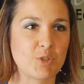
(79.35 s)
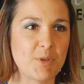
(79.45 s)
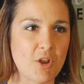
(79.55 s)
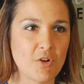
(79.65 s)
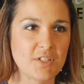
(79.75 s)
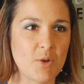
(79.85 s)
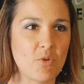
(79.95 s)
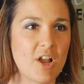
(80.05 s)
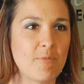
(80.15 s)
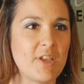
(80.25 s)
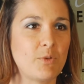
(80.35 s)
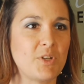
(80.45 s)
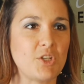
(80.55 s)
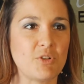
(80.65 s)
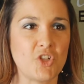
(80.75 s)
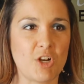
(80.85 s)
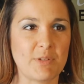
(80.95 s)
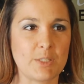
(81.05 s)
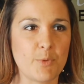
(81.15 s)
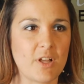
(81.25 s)
speakers that will come in. We do a
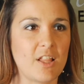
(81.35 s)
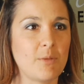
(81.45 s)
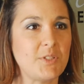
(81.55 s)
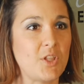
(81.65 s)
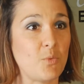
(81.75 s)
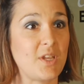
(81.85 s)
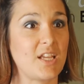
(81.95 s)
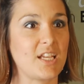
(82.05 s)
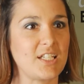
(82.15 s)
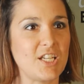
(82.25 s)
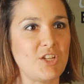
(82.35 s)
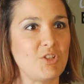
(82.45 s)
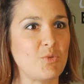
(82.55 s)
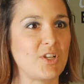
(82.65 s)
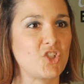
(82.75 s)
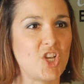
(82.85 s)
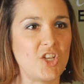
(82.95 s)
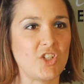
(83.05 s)
chairman's book club so that we can continue to exchange